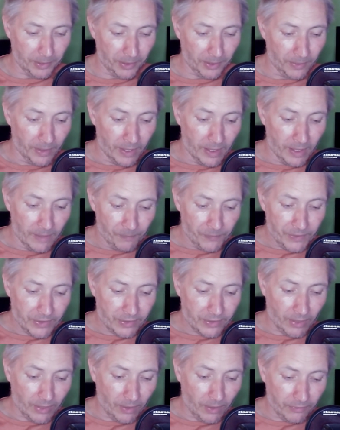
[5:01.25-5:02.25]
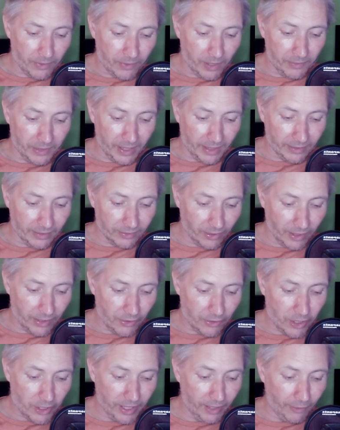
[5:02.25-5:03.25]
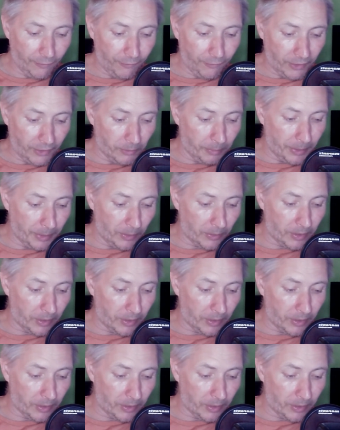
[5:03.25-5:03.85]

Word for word: so I've covered that side Cheetah funnel builder which